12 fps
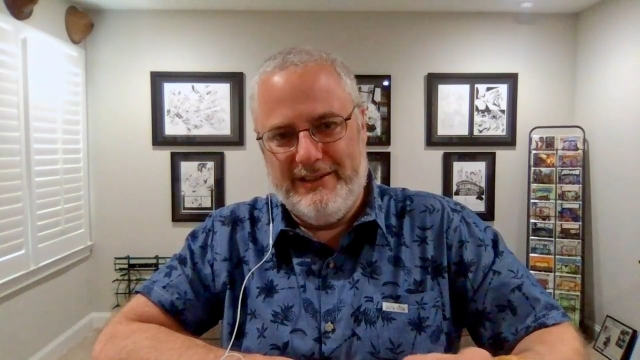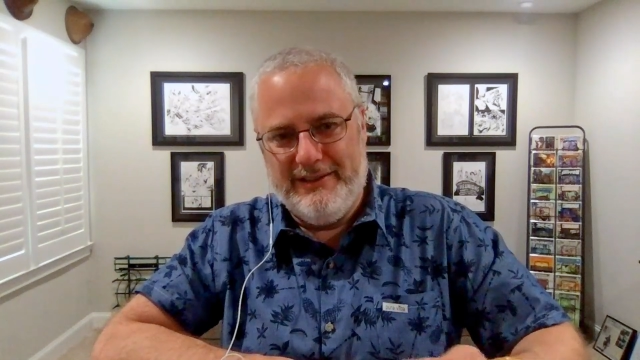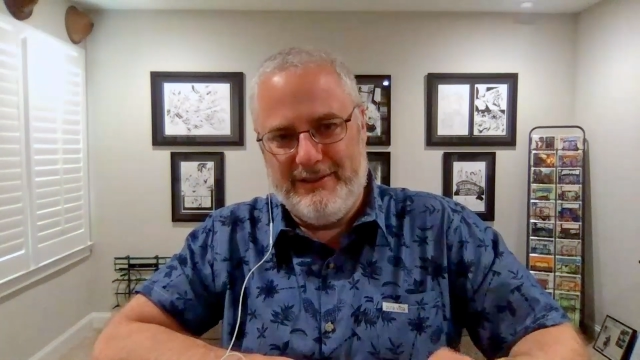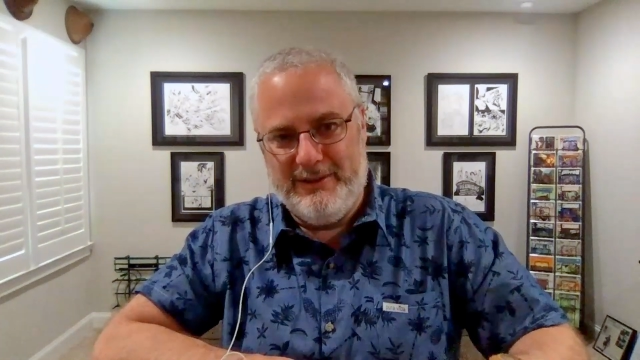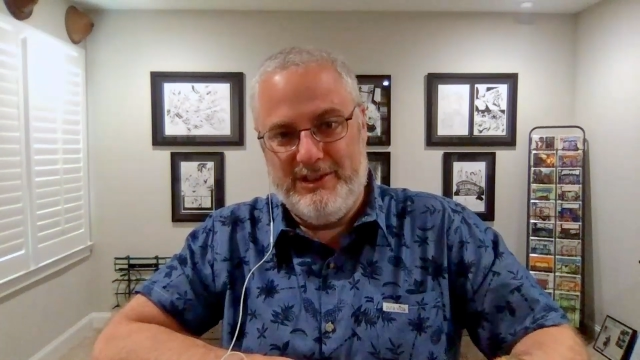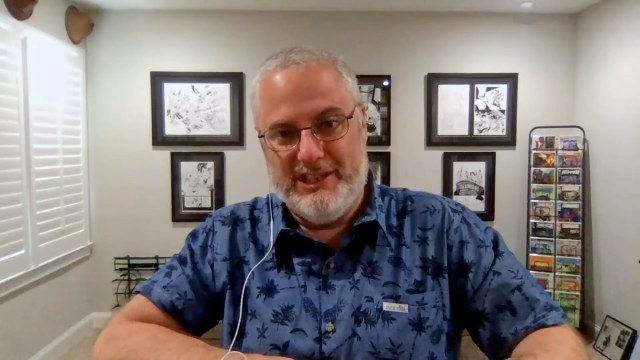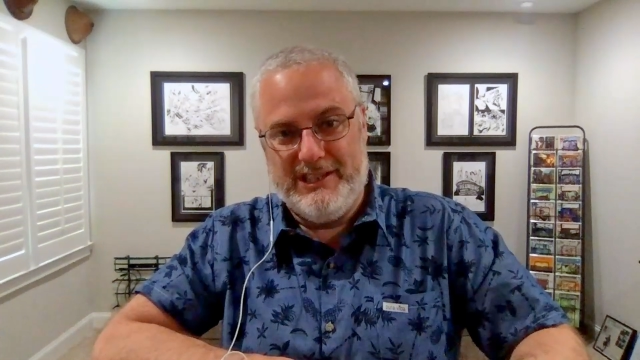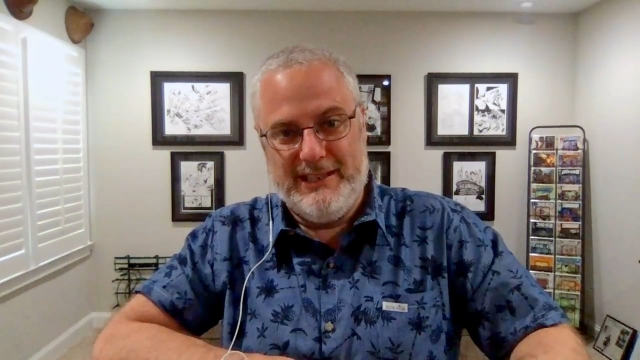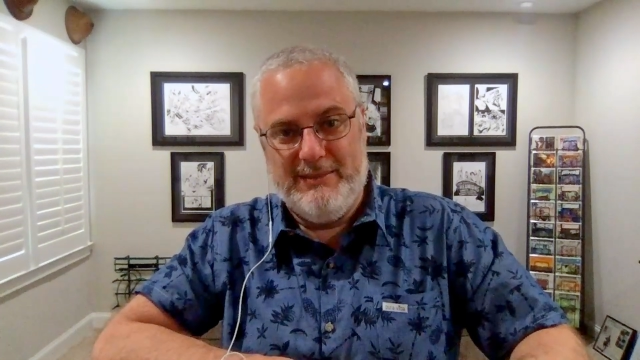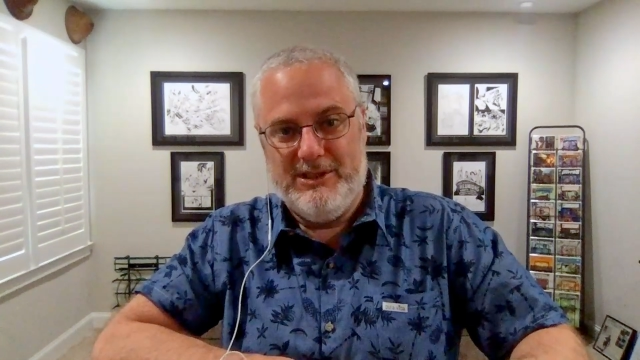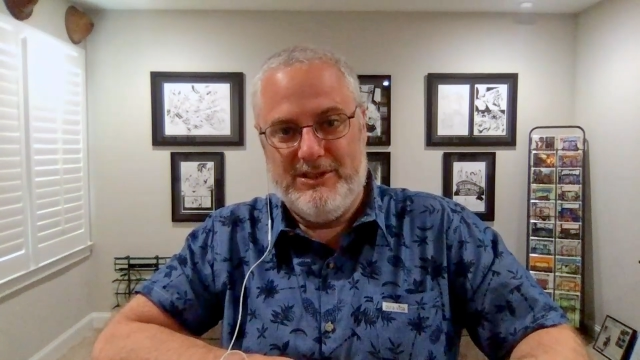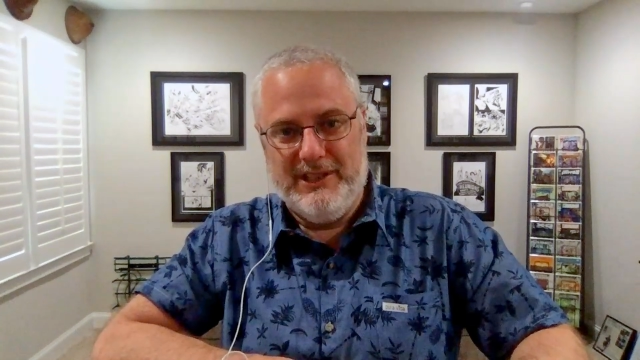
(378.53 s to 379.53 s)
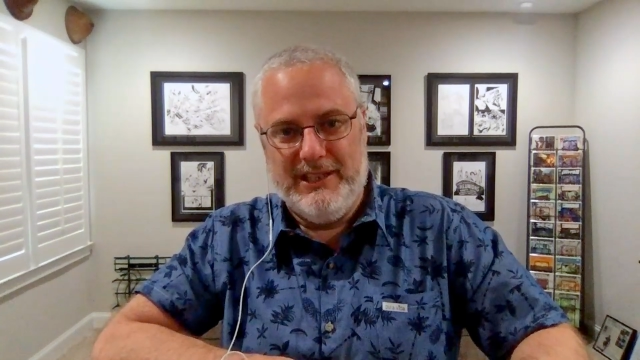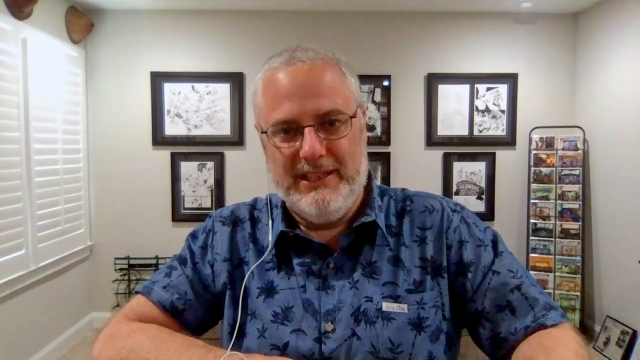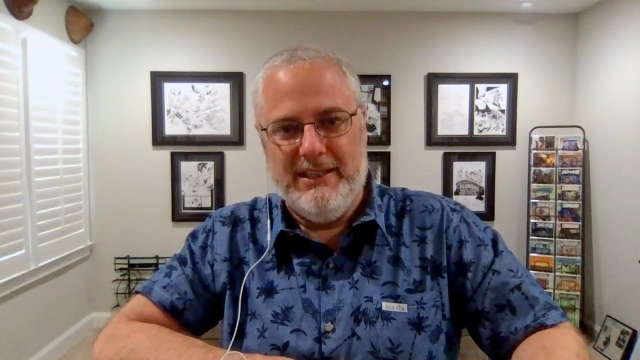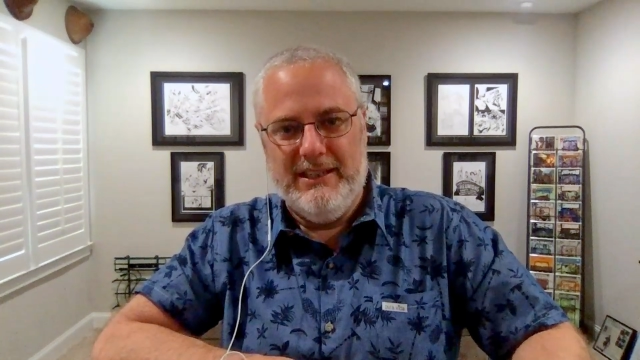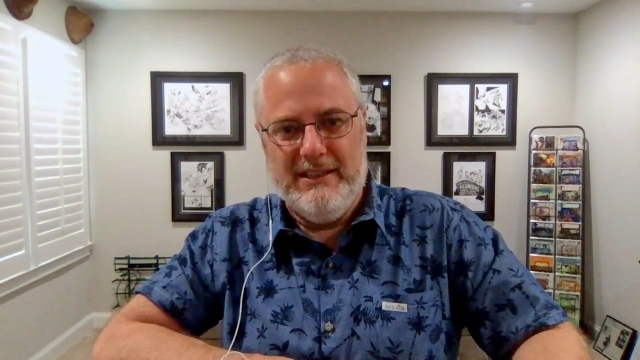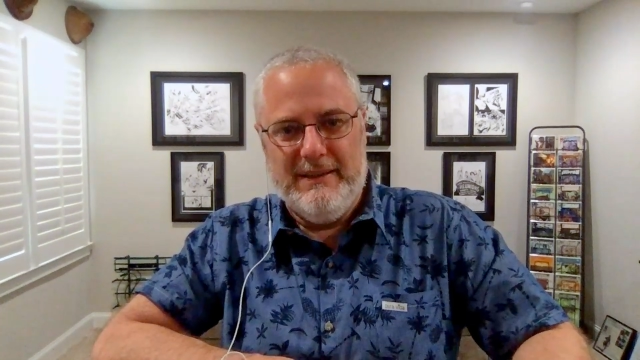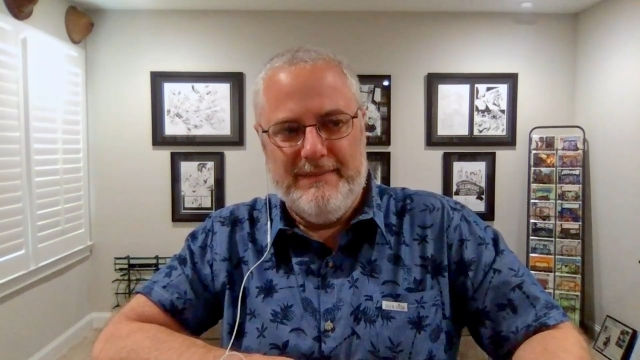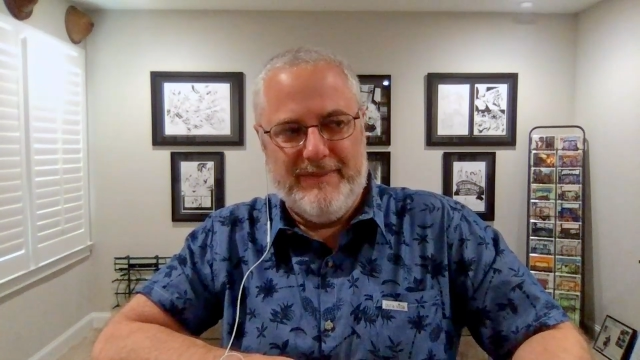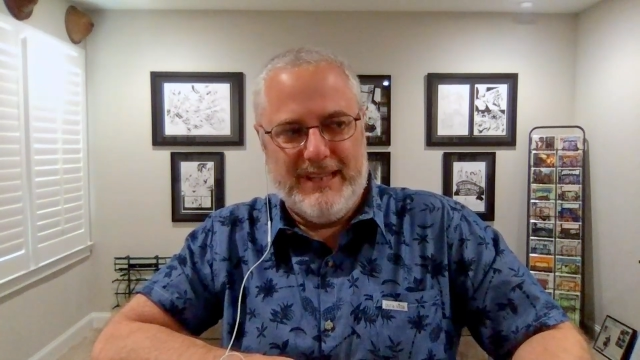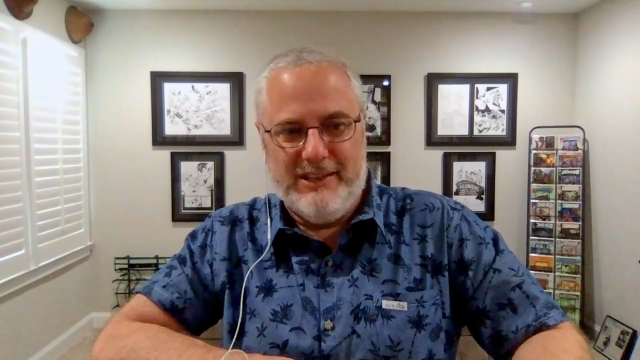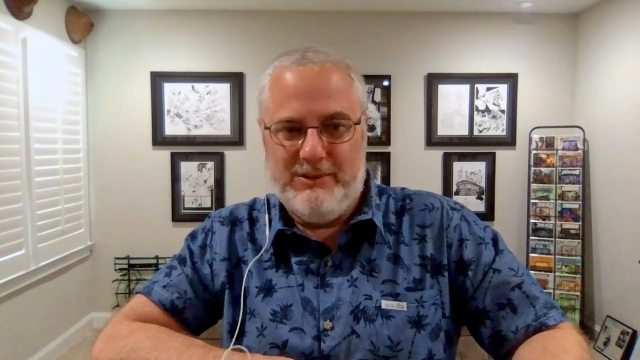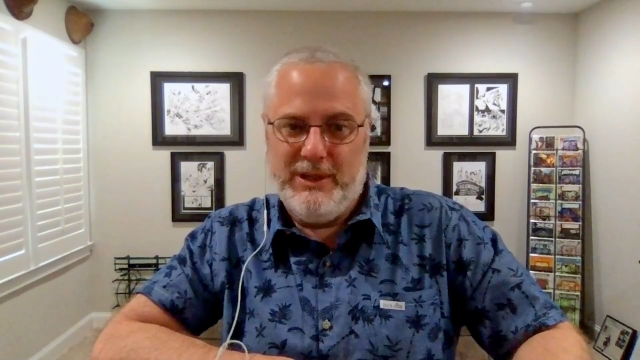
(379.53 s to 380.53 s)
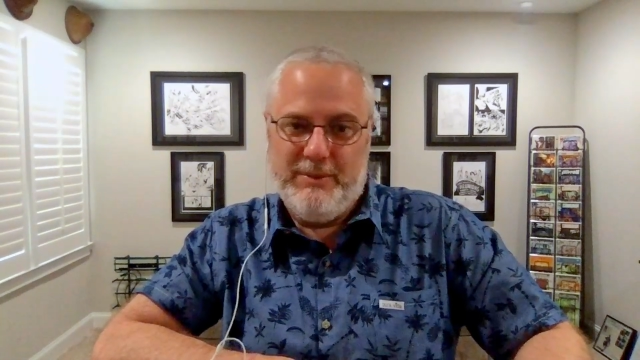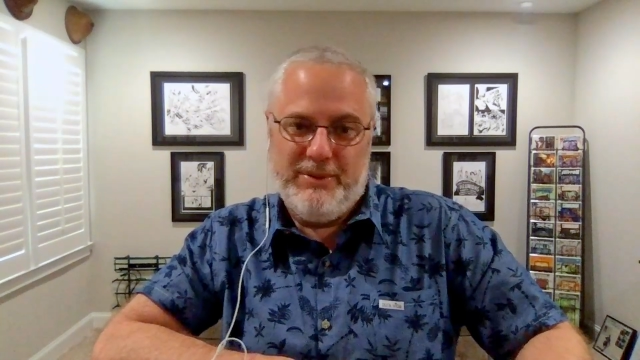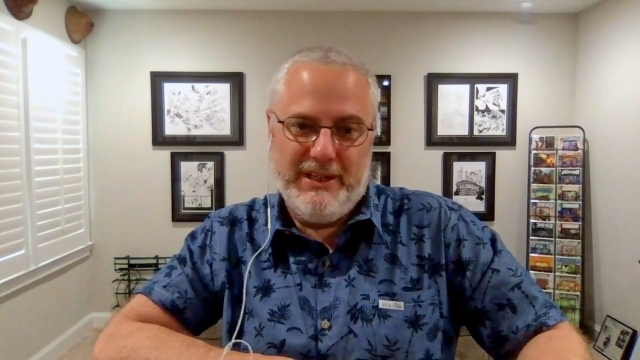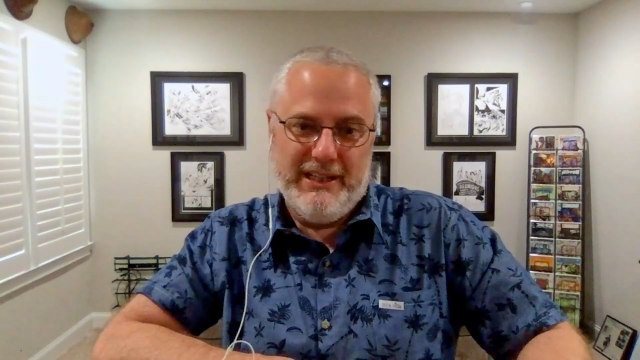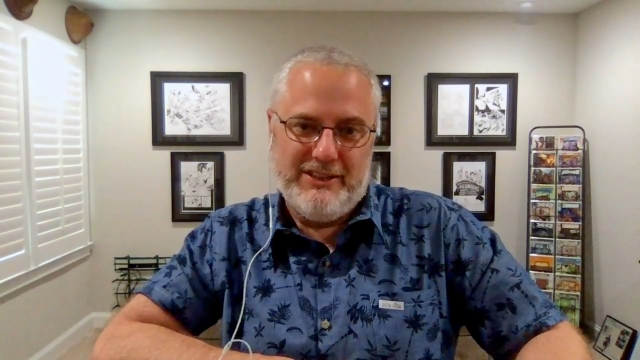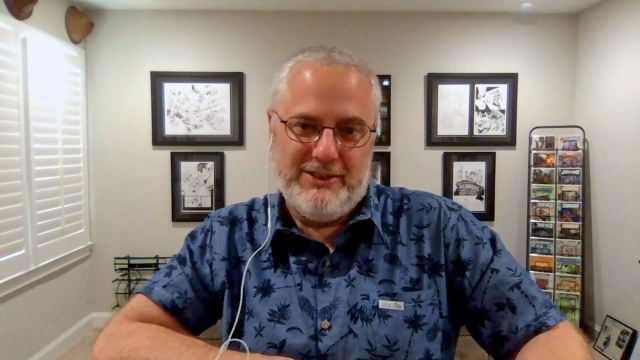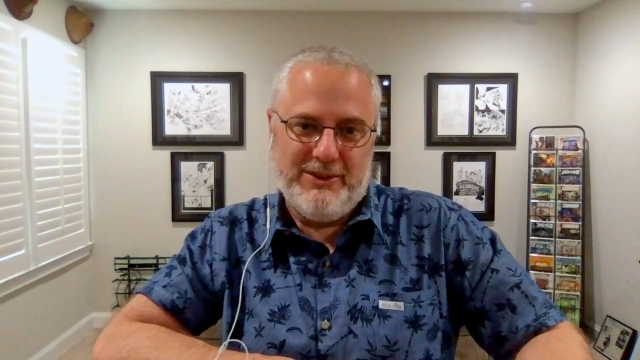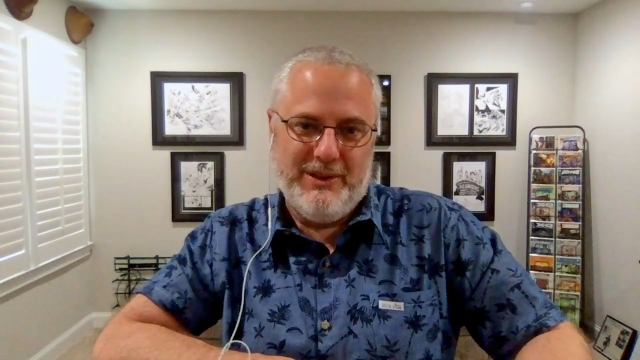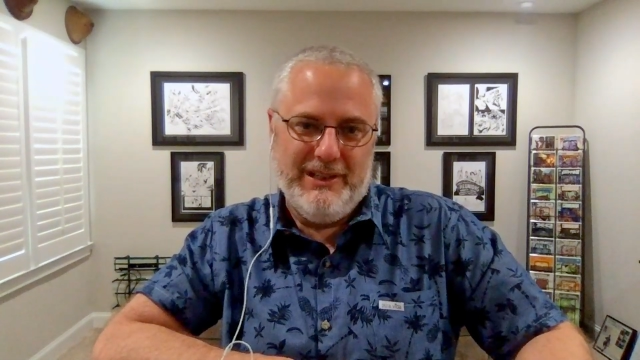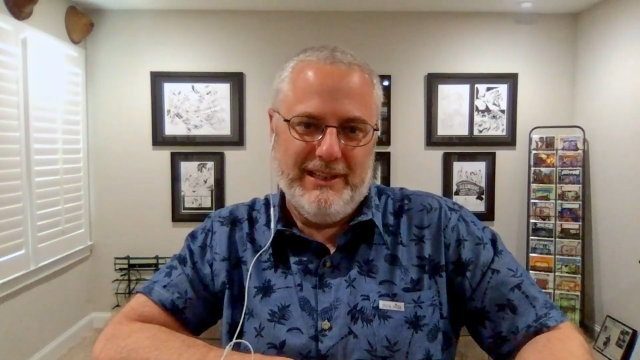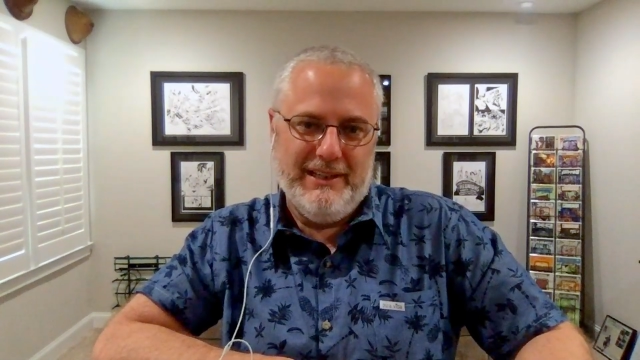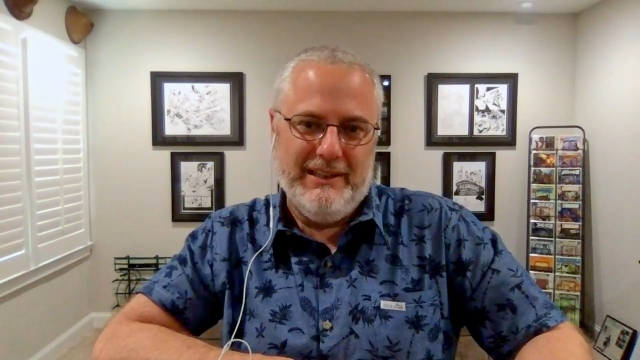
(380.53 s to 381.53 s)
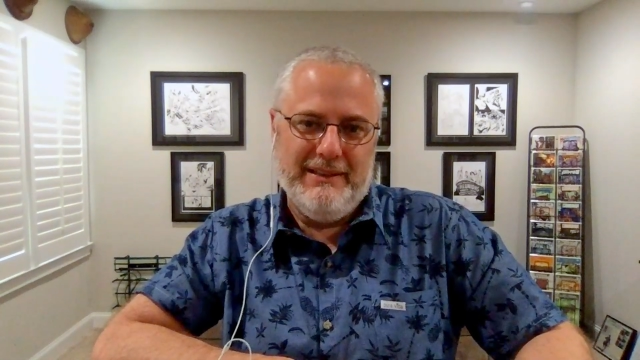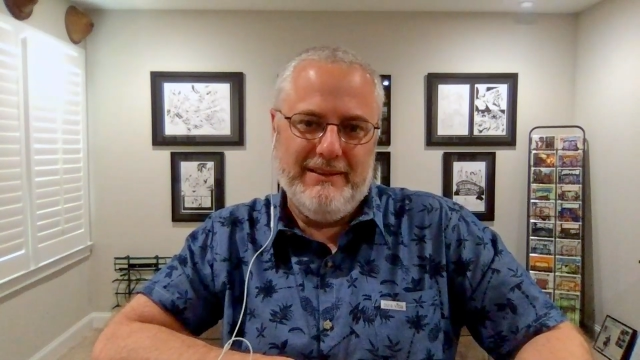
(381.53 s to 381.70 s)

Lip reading: through just imagery is really pretty extraordinary.